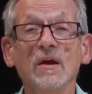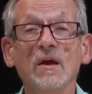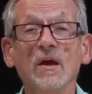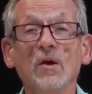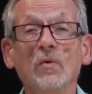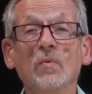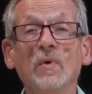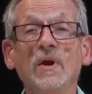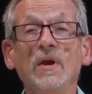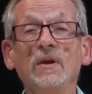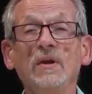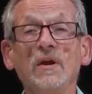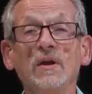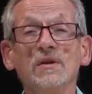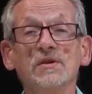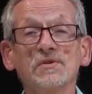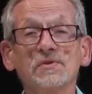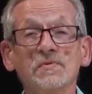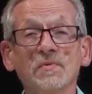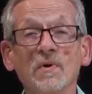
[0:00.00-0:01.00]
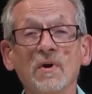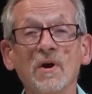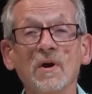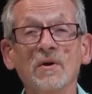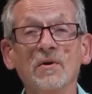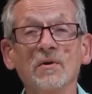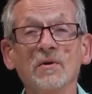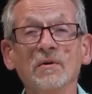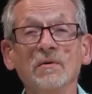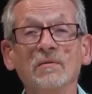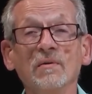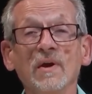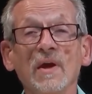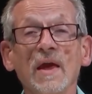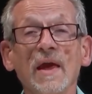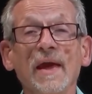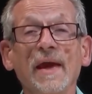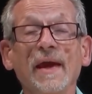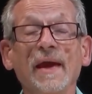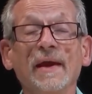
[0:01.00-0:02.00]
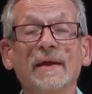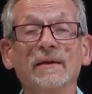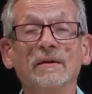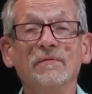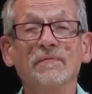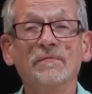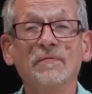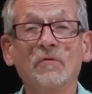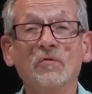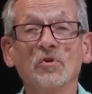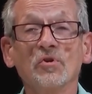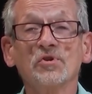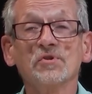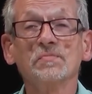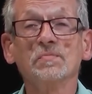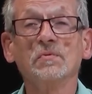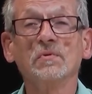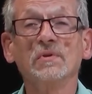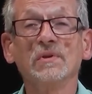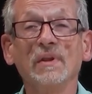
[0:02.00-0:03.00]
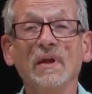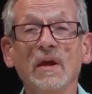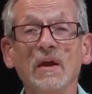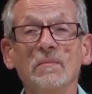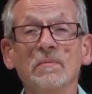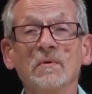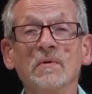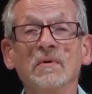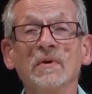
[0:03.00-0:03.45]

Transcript: We need stronger and enforceable labor,